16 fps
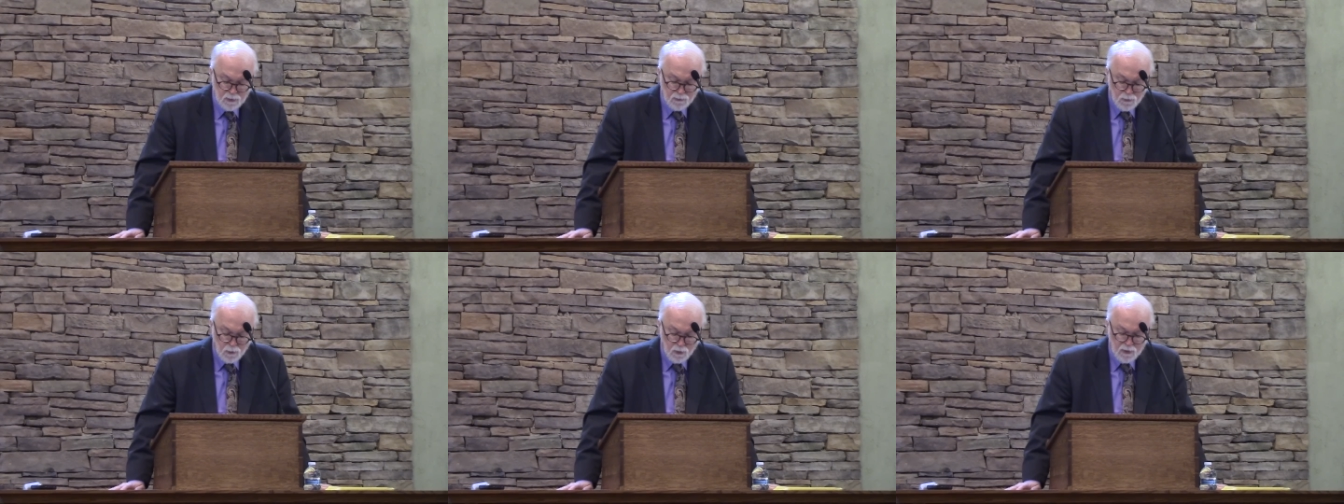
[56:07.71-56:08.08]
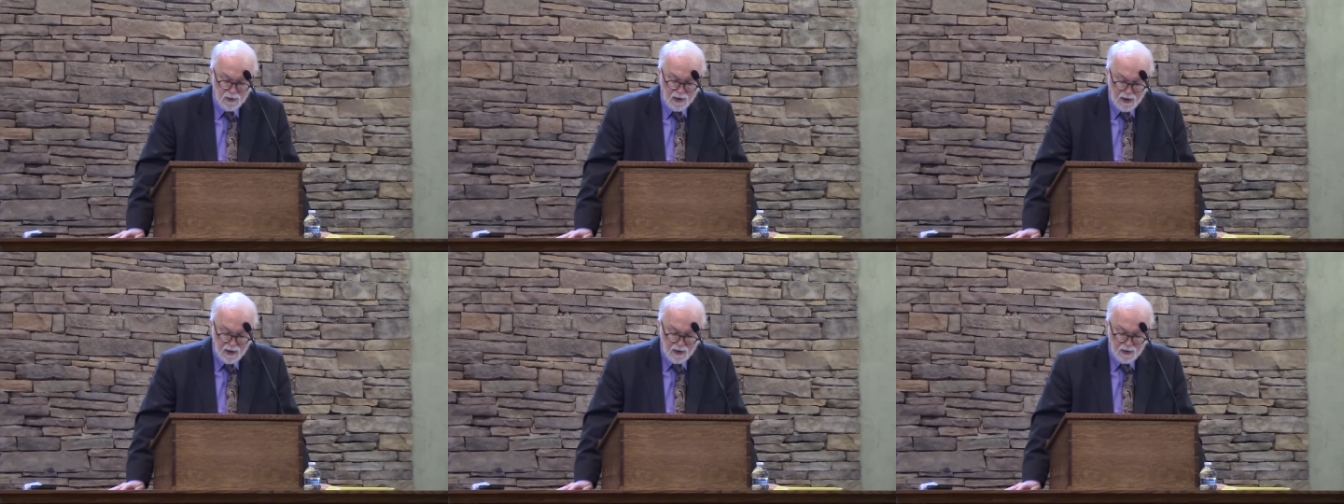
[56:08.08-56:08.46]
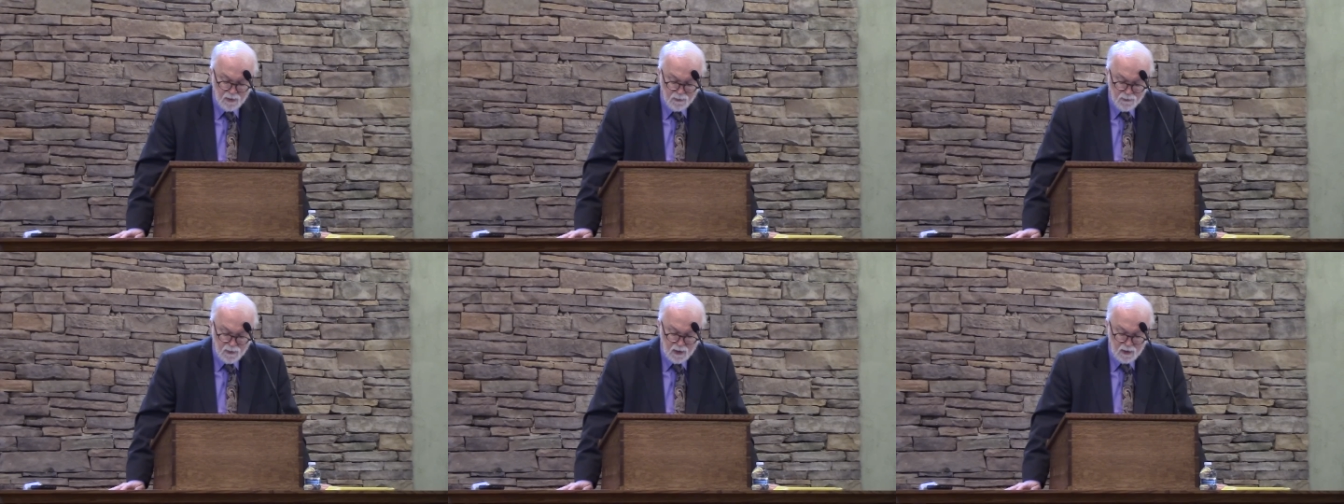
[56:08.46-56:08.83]
before the
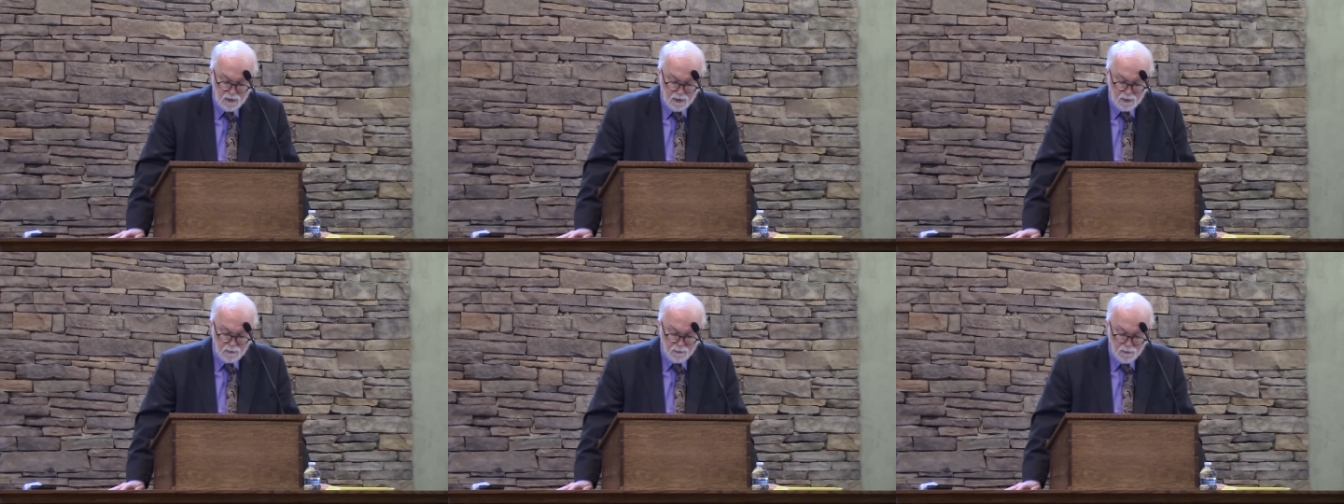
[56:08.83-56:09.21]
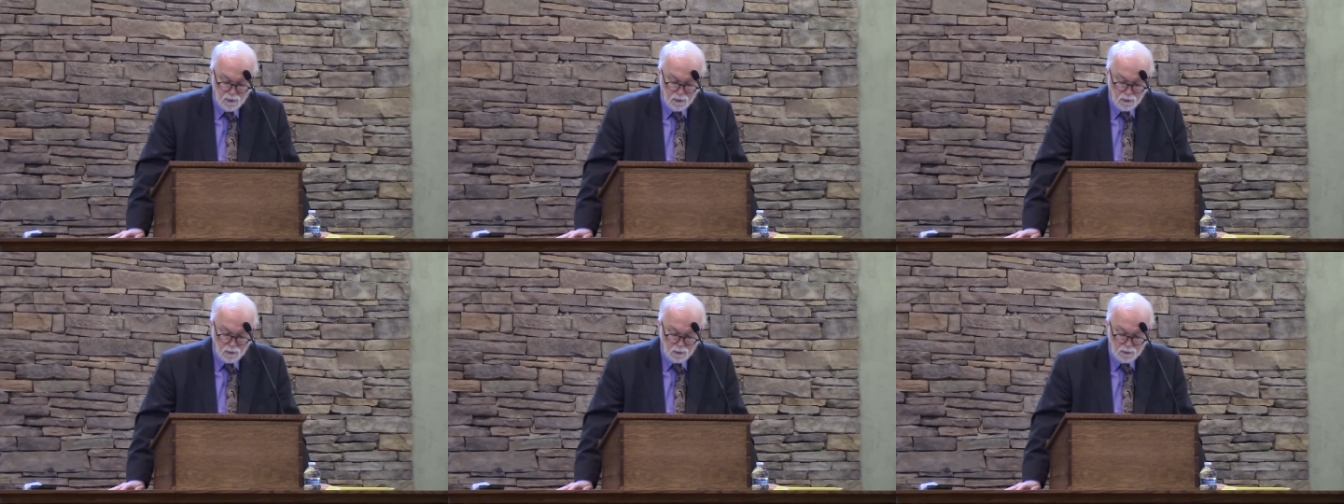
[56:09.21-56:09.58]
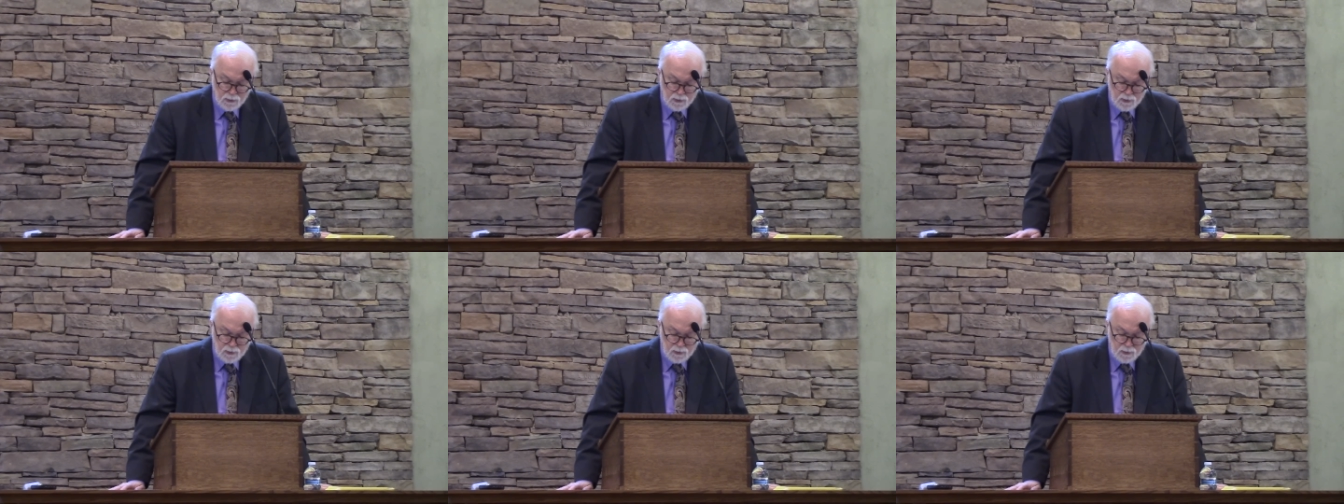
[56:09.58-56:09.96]
eye of faith
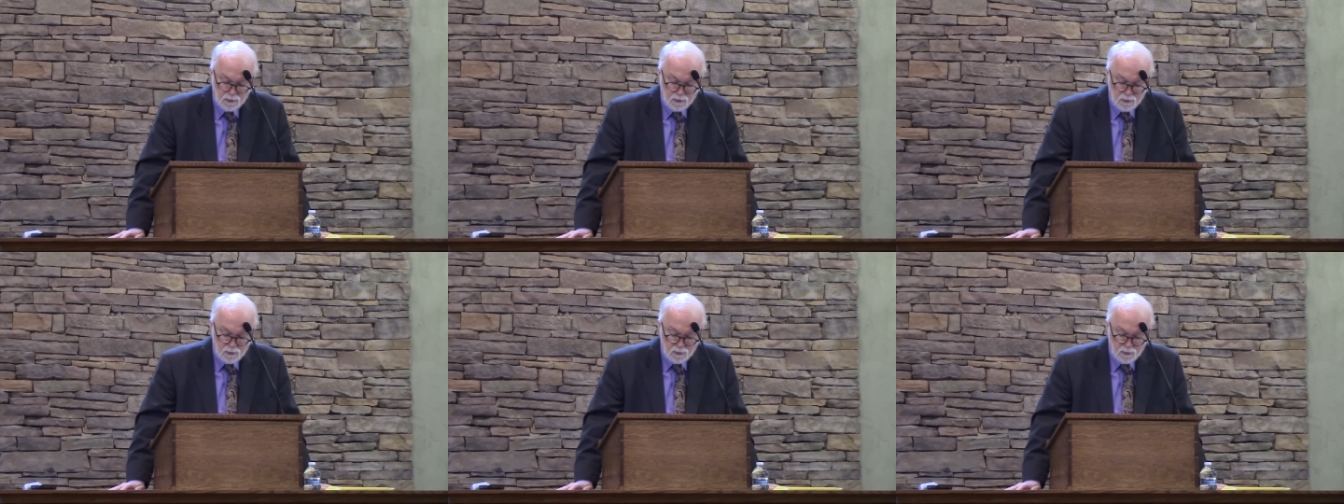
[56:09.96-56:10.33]
unfolds,